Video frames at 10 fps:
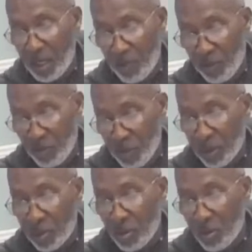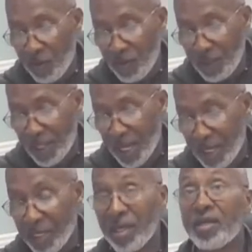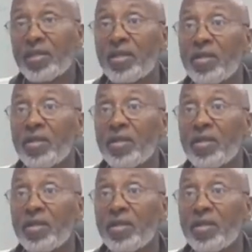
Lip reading: we want to go over, and that is